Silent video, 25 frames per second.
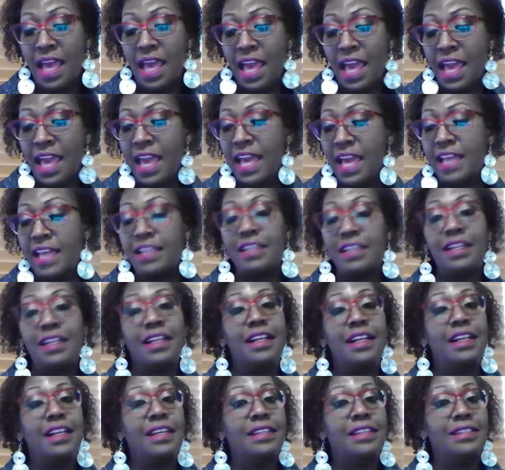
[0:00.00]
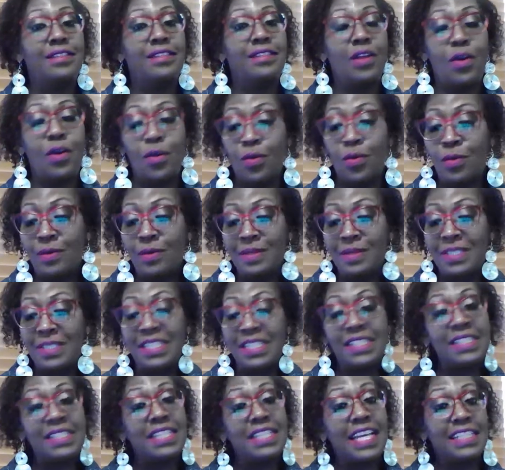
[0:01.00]
And so,
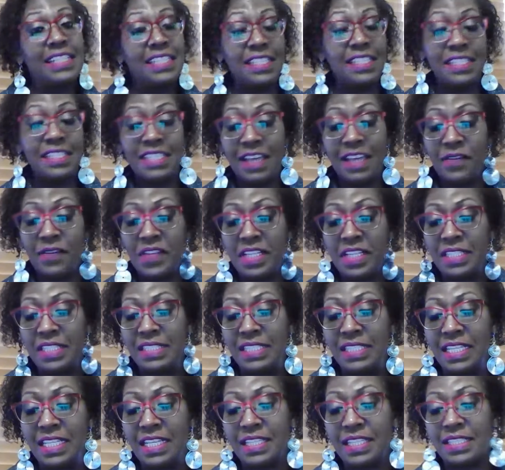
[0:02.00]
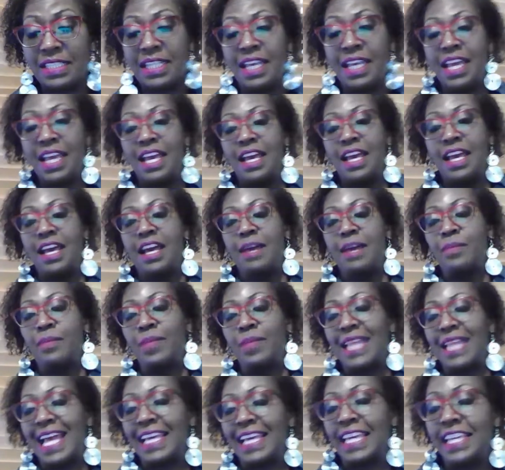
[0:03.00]
since 1976,
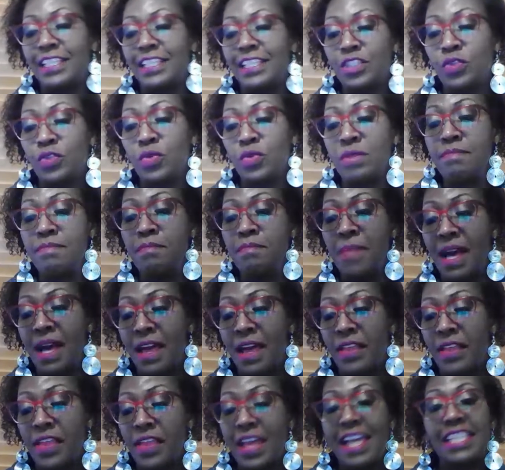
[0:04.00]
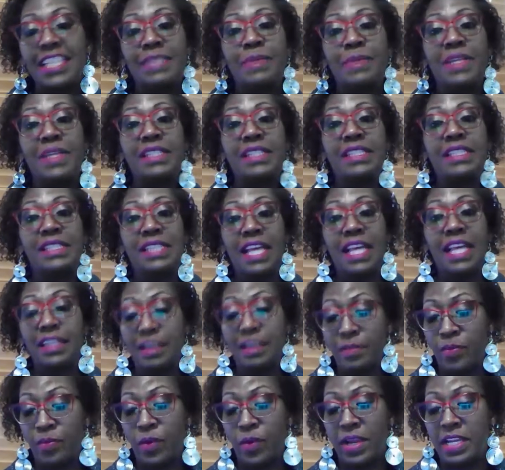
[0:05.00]
Black History Month has been
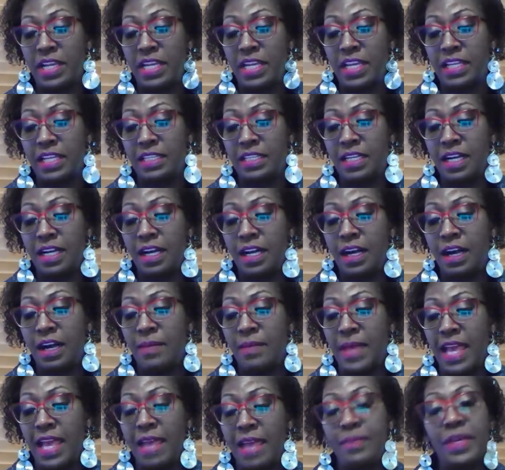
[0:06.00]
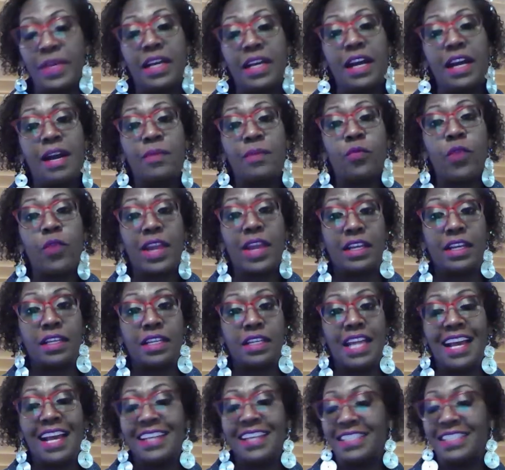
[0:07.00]
celebrated and become
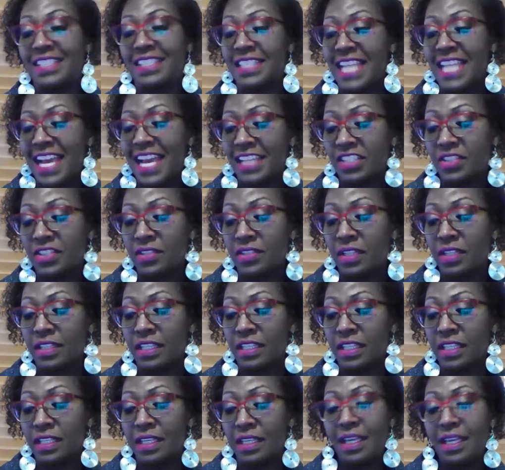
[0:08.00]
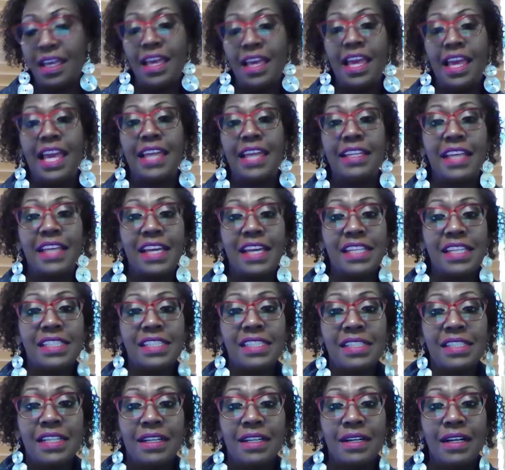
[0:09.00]
recognized nationally. And
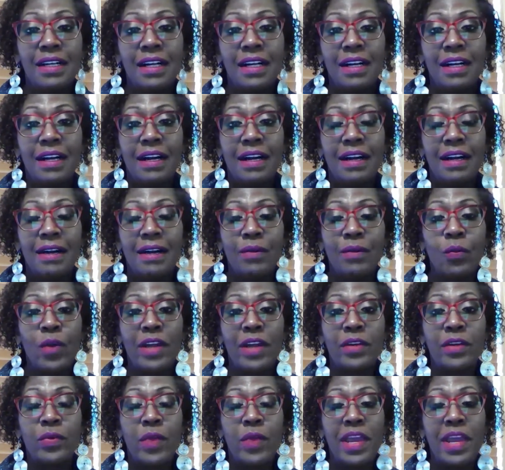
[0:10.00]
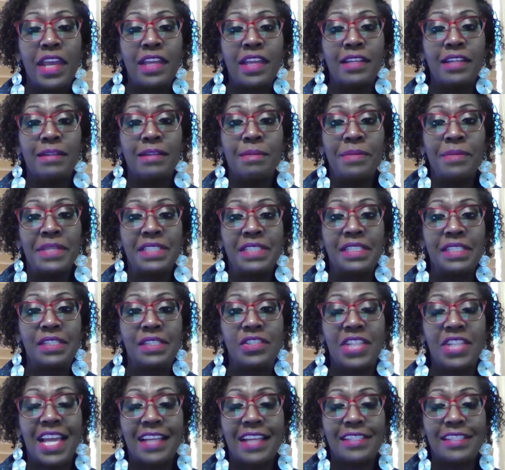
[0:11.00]
guess what grade Mrs.
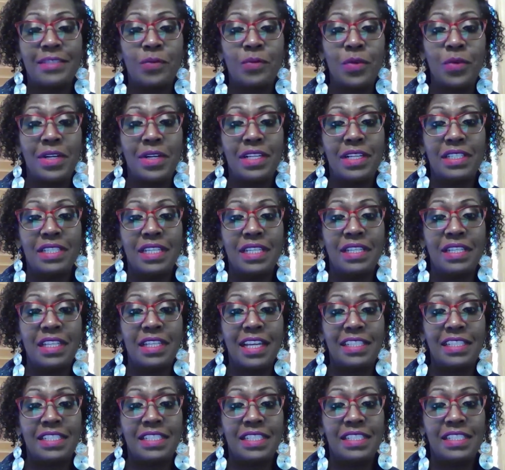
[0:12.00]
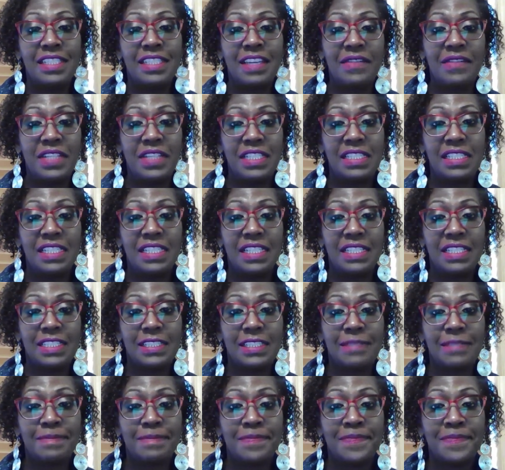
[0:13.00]
Jackson was in
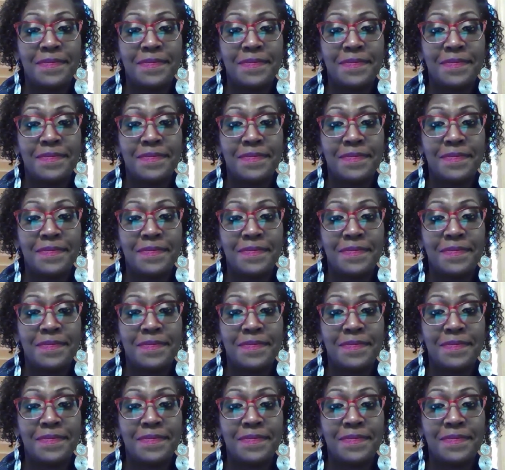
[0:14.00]
1976?